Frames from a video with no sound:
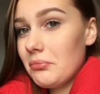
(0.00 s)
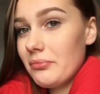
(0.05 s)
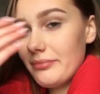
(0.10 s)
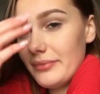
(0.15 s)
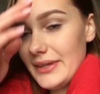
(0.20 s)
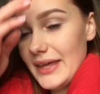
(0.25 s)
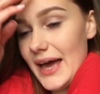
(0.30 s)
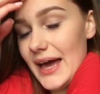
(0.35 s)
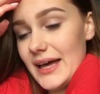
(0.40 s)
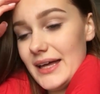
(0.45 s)

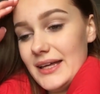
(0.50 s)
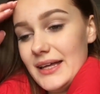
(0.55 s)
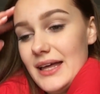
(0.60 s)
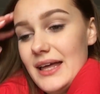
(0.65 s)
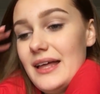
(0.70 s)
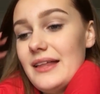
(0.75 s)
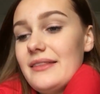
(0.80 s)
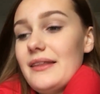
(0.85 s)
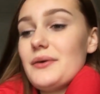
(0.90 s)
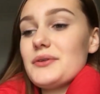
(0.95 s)
But yeah,
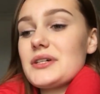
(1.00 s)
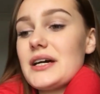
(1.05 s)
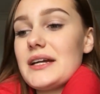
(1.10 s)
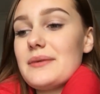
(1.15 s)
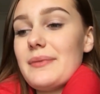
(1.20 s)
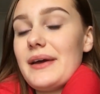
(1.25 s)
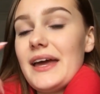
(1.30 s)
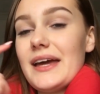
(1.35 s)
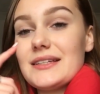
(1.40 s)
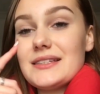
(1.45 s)
that was kind
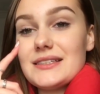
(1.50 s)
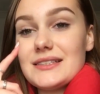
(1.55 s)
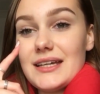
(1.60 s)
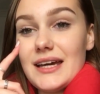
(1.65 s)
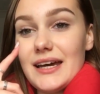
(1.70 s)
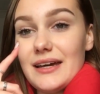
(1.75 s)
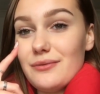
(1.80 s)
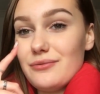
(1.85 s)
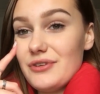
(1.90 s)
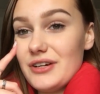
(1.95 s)
of my hectic
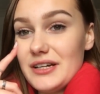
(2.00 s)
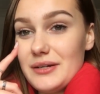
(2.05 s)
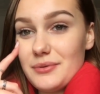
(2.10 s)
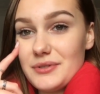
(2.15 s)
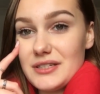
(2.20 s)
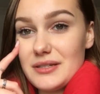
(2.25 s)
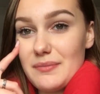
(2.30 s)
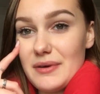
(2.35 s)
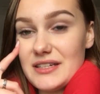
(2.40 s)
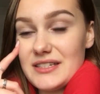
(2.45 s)
day. It really
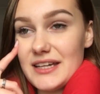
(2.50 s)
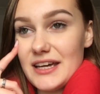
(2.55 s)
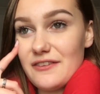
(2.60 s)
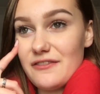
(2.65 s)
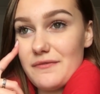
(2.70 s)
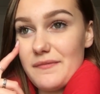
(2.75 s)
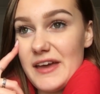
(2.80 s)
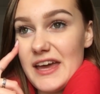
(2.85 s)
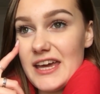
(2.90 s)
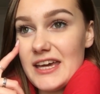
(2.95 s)
wasn't the best day
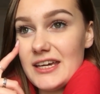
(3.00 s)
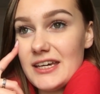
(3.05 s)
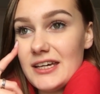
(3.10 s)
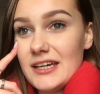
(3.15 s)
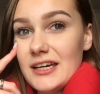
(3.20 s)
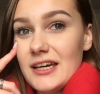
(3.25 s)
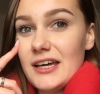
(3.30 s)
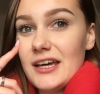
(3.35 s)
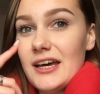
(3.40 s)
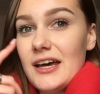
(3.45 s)
for me.
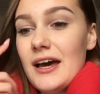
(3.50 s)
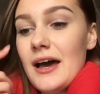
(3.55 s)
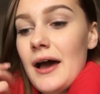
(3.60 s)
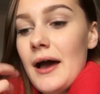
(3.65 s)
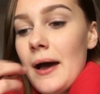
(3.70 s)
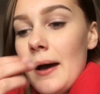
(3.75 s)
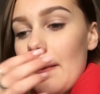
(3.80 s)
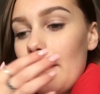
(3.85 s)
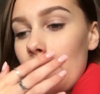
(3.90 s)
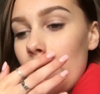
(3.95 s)

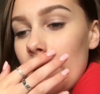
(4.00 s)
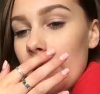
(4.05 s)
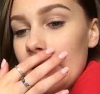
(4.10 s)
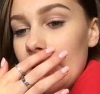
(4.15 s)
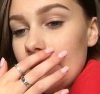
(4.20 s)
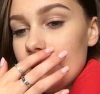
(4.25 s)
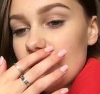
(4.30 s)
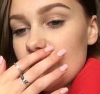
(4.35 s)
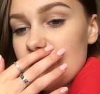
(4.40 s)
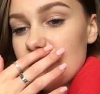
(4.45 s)
My
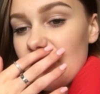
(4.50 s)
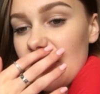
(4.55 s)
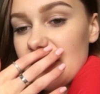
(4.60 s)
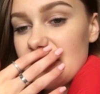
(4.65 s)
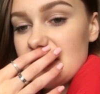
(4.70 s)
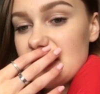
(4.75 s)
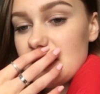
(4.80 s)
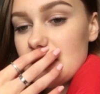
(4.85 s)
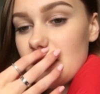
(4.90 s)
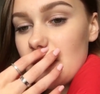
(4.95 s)
laptop's fine.
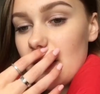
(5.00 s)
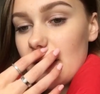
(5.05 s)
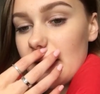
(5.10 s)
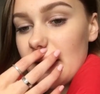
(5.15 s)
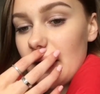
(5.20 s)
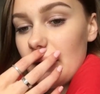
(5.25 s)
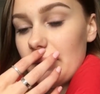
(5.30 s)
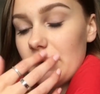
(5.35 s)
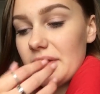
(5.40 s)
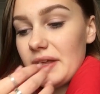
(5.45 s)
It's still
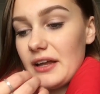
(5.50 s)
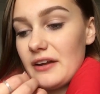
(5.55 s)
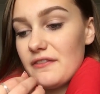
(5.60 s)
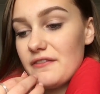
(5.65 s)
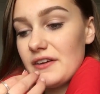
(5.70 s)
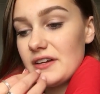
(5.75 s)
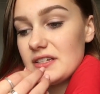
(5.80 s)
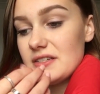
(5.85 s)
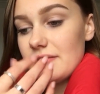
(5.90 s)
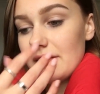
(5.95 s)
working. I will get it
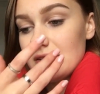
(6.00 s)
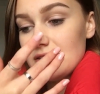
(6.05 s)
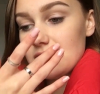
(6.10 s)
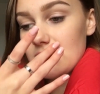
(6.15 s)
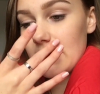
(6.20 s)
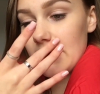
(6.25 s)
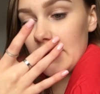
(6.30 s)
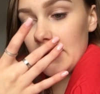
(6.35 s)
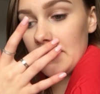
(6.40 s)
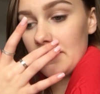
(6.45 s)
fixed
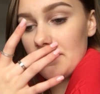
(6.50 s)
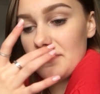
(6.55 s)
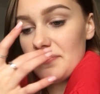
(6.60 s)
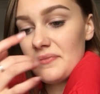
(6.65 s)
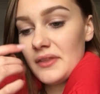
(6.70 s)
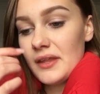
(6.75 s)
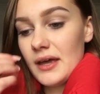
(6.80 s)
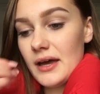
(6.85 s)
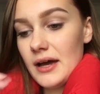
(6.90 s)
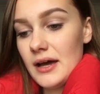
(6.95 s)
eventually.
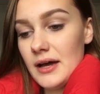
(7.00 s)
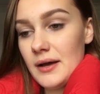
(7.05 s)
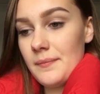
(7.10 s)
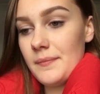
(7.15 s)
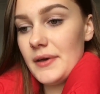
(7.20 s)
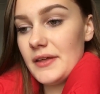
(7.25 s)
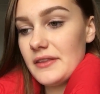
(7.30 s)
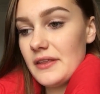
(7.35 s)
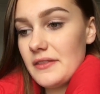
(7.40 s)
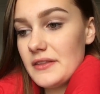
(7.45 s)

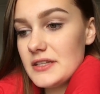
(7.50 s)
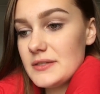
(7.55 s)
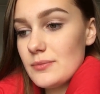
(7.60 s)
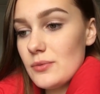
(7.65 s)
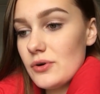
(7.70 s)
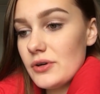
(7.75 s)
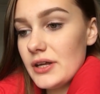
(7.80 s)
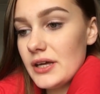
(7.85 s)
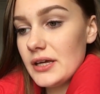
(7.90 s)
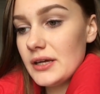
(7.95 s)
And then this
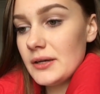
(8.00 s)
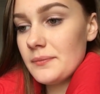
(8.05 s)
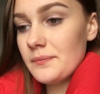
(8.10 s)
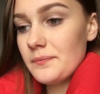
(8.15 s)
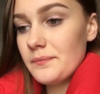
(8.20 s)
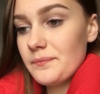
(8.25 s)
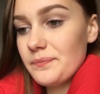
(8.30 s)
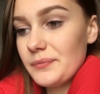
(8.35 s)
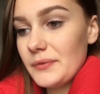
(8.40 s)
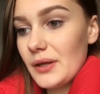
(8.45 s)
morning,
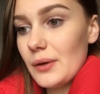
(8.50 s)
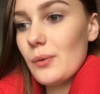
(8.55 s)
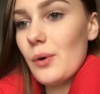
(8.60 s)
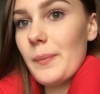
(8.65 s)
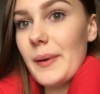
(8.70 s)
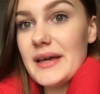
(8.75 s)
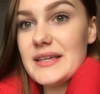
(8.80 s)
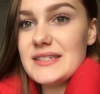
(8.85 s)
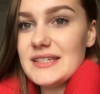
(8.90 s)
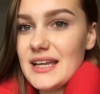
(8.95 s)
well,
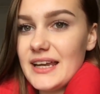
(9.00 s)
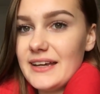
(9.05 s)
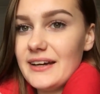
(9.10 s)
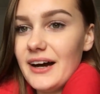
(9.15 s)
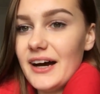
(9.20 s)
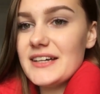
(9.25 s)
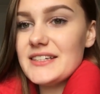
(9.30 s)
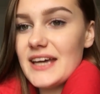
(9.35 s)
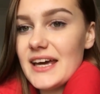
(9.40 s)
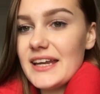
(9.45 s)
basically,
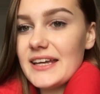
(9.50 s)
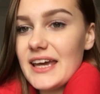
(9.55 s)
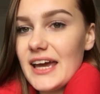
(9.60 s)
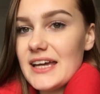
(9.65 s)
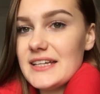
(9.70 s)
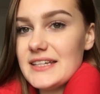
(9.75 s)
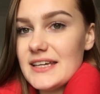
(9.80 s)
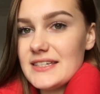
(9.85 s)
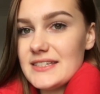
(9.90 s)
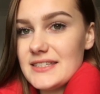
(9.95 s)
I'd
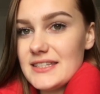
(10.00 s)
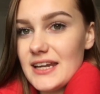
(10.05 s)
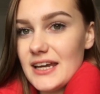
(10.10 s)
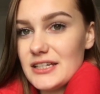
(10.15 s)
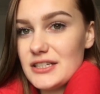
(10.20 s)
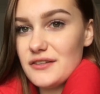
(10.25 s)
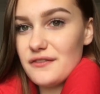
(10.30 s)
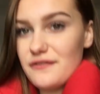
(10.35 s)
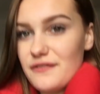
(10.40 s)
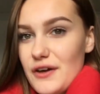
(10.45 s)
allocated yesterday
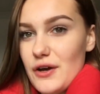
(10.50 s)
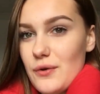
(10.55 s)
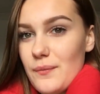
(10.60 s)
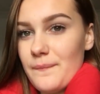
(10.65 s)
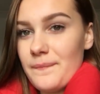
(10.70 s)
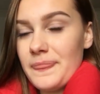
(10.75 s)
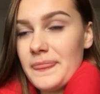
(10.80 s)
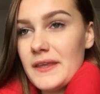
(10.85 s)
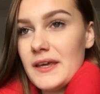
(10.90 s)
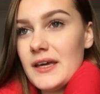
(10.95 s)
to
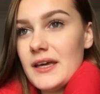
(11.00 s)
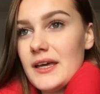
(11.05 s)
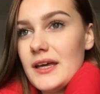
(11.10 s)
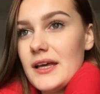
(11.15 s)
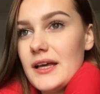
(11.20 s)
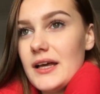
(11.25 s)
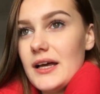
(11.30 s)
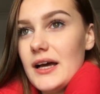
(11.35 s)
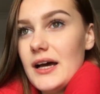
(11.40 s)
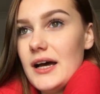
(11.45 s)
film
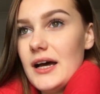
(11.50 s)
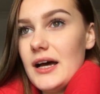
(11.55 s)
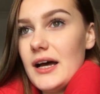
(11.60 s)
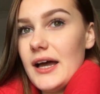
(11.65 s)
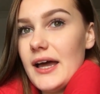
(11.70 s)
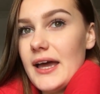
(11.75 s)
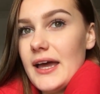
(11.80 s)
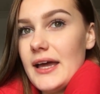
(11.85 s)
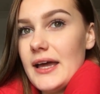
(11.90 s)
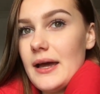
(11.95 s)

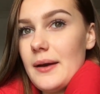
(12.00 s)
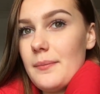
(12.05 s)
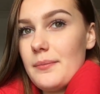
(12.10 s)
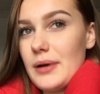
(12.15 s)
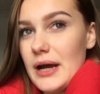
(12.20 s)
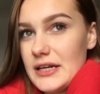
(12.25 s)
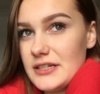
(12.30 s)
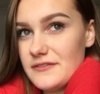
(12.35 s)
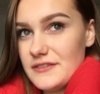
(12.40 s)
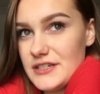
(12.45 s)
a
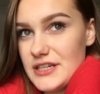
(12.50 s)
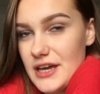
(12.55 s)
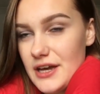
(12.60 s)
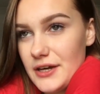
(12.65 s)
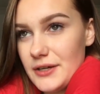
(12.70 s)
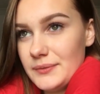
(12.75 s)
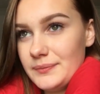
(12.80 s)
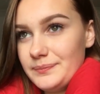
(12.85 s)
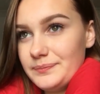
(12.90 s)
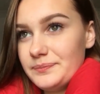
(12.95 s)
brand
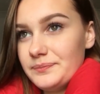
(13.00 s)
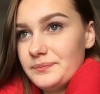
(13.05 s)
video